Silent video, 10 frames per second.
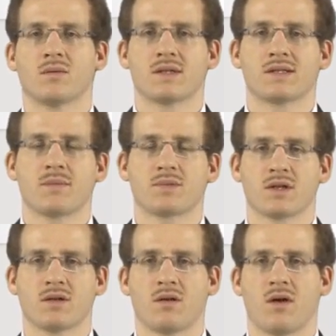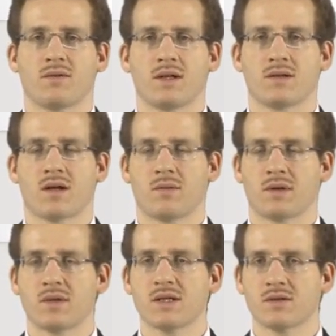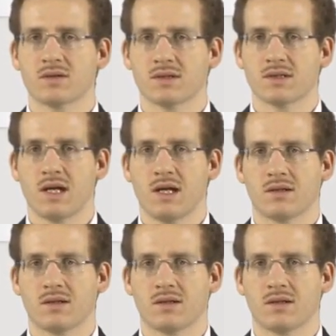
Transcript: reception of incoming messages.